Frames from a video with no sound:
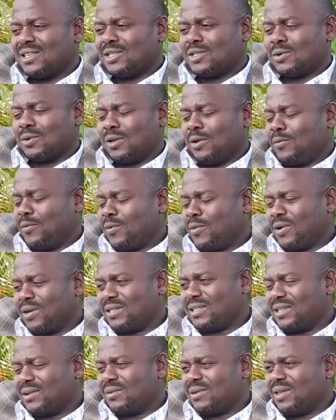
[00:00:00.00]
So if you
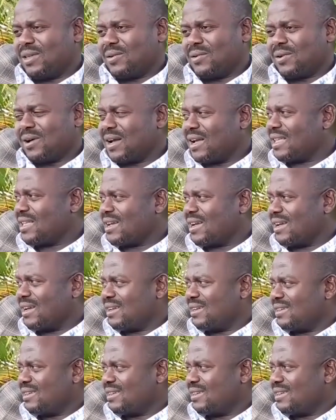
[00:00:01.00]
are still in Uganda